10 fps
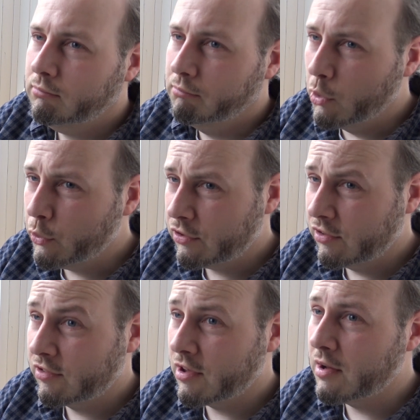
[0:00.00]

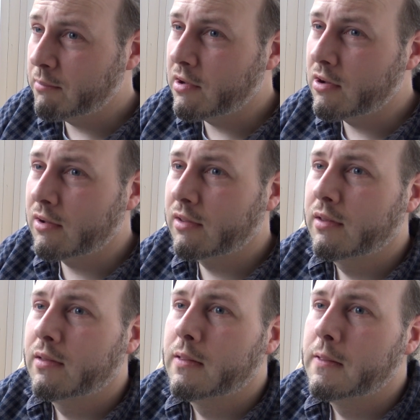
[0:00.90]
Morrison's car park.
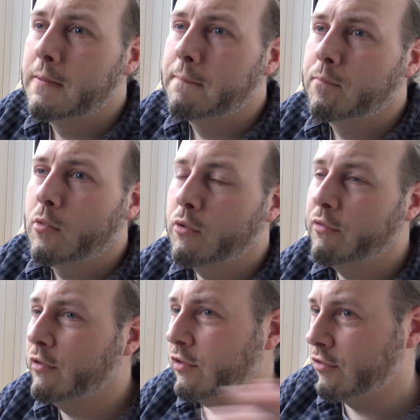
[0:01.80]
So
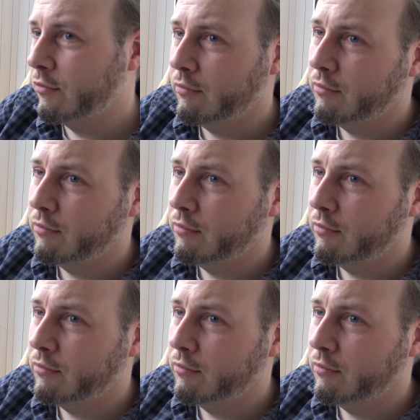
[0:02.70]
first